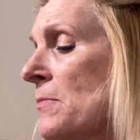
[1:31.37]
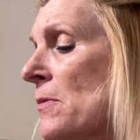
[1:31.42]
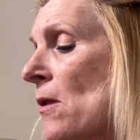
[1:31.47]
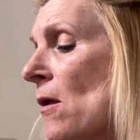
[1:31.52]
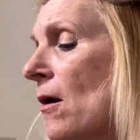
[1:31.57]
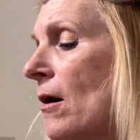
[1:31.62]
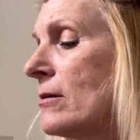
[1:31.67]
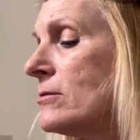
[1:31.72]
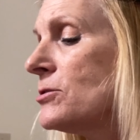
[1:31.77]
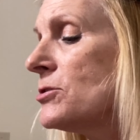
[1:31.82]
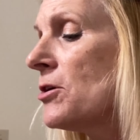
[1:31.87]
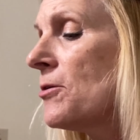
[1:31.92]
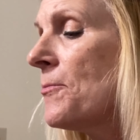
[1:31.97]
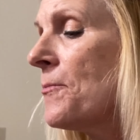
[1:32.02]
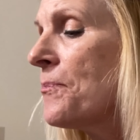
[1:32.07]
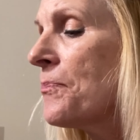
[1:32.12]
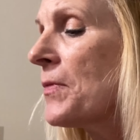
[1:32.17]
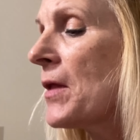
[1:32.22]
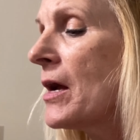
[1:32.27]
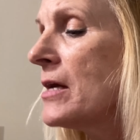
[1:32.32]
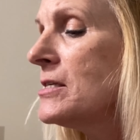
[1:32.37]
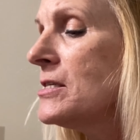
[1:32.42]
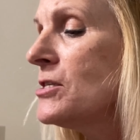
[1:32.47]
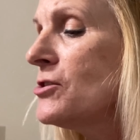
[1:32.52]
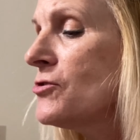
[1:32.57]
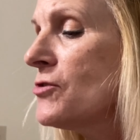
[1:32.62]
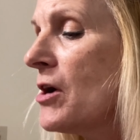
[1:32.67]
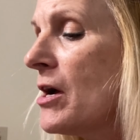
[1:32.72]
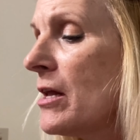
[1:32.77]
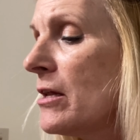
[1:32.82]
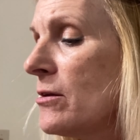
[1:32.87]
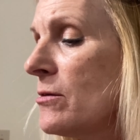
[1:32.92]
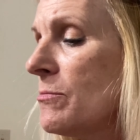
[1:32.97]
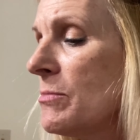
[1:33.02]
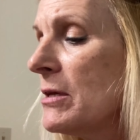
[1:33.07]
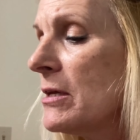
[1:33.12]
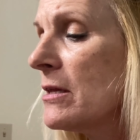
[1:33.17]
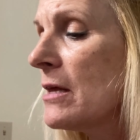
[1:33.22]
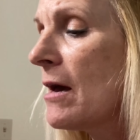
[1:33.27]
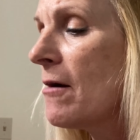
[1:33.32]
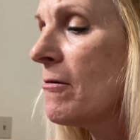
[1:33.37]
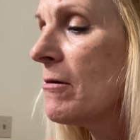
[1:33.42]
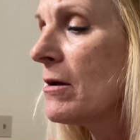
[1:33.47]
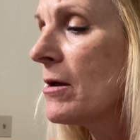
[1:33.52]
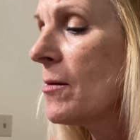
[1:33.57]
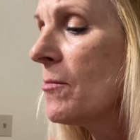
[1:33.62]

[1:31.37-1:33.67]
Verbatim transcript: So I'm gonna try a little bit of that one.